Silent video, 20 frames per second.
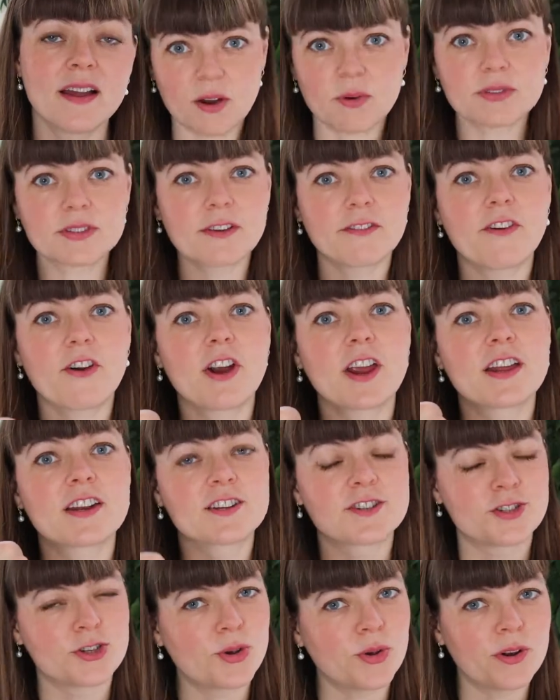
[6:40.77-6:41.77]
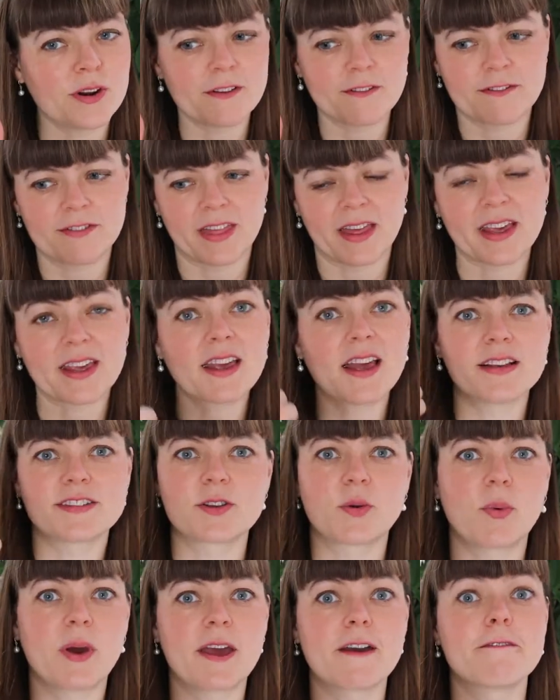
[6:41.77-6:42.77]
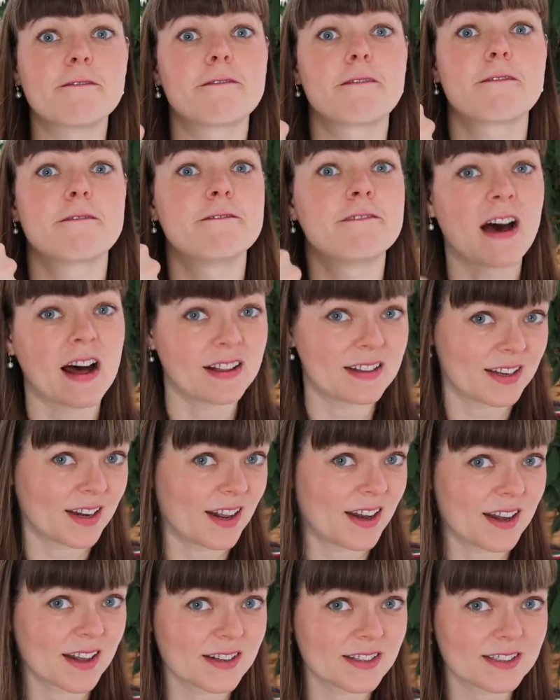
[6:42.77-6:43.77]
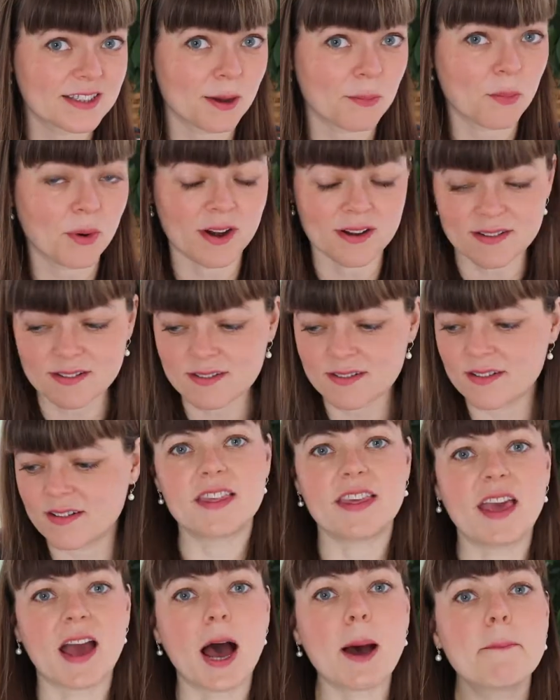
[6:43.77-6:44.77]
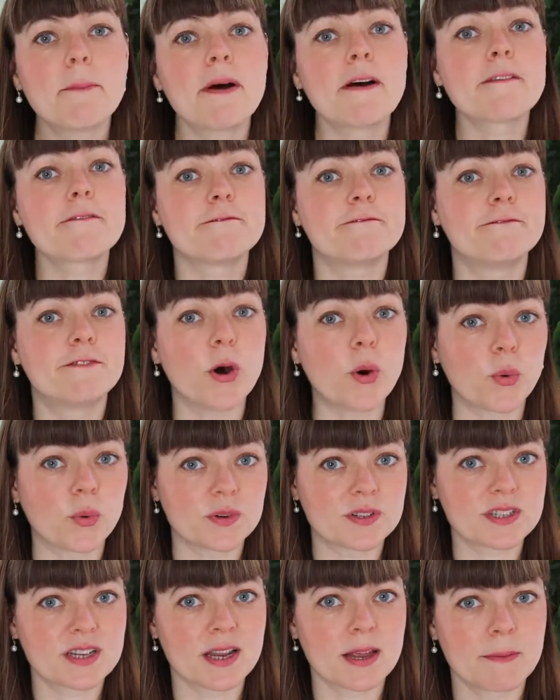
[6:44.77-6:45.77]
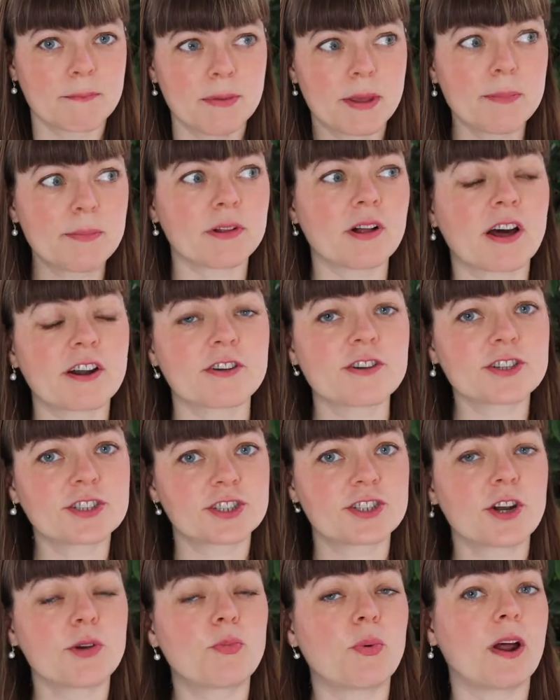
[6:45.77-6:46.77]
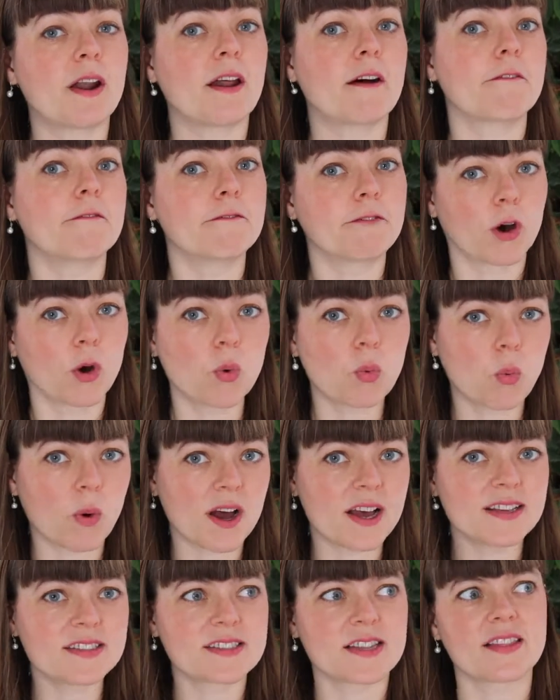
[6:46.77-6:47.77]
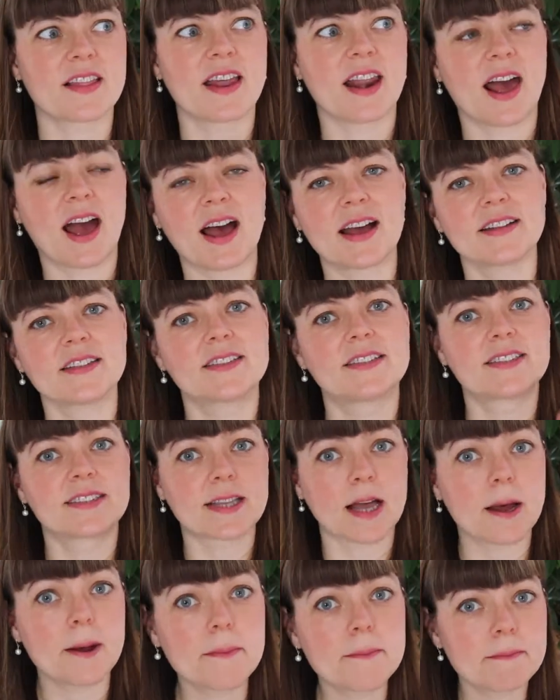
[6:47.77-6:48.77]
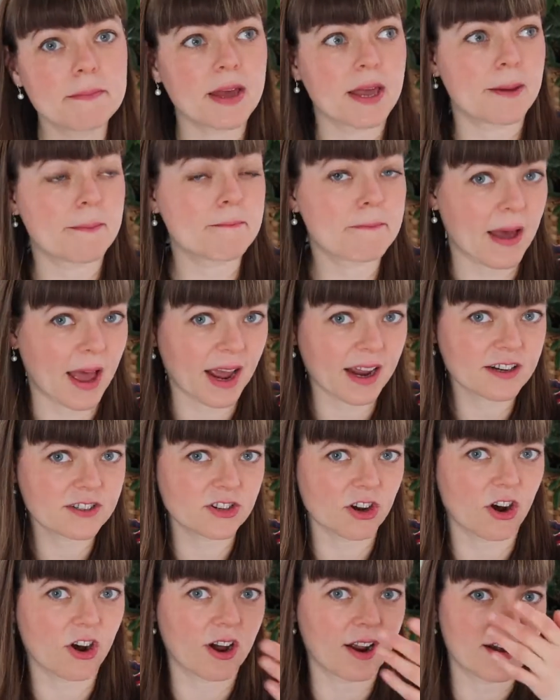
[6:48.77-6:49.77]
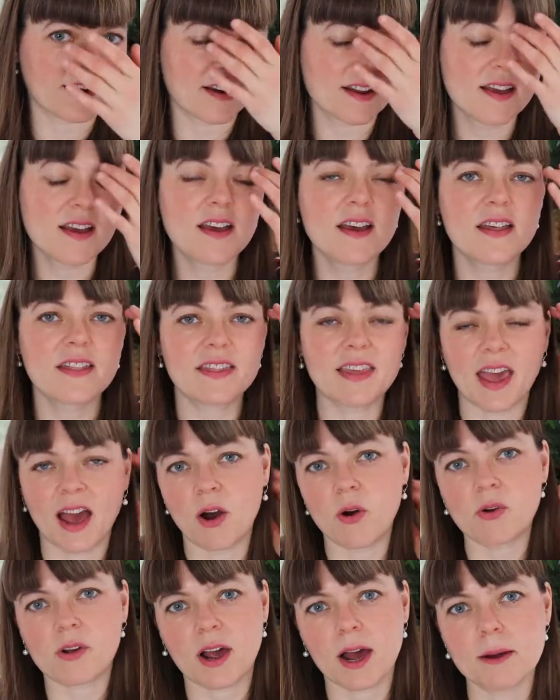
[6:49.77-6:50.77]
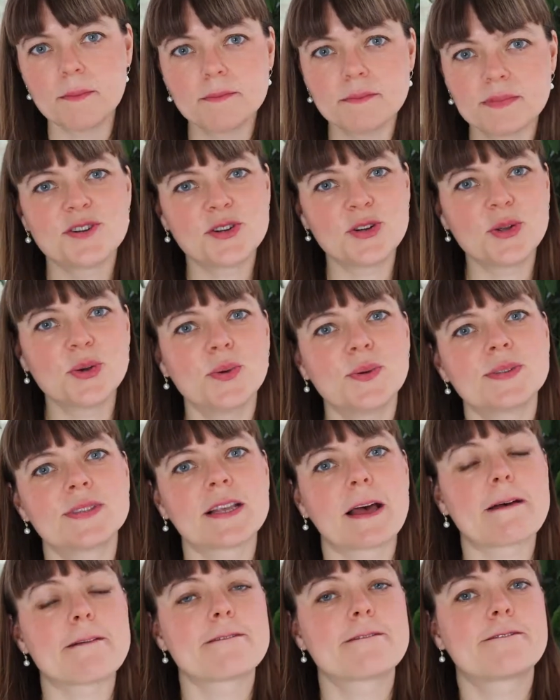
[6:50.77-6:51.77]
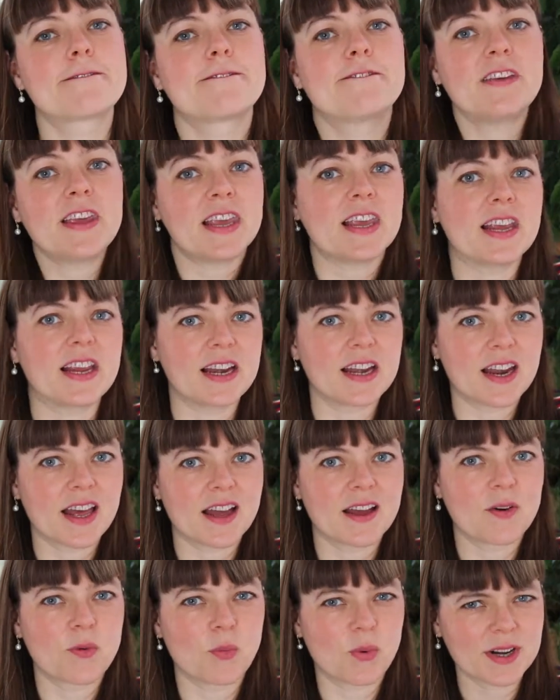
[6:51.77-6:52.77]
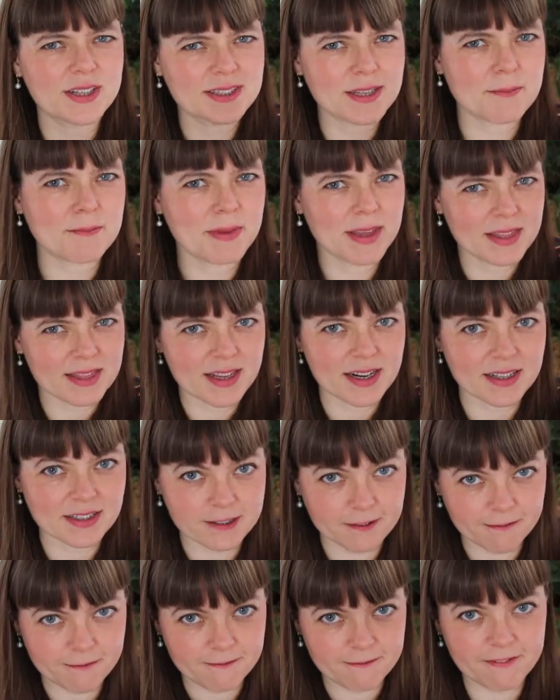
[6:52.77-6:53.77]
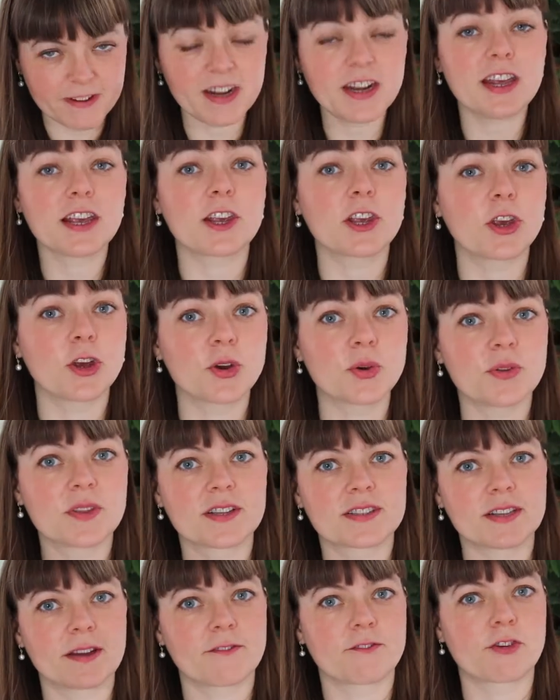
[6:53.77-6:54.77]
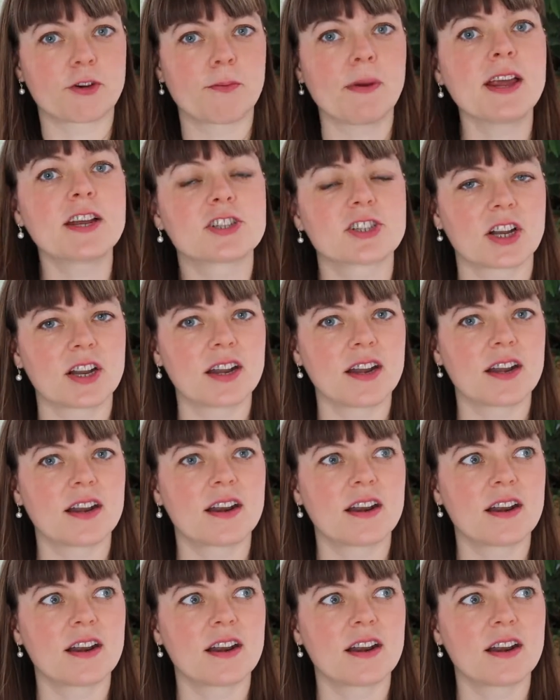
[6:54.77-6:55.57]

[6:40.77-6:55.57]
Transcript: that was a very intuitive thing as a way of validating someone. The upvote. People understood what a vote was and that it had some impact on the outcome. News feed. What does it mean that it's feeding you this information?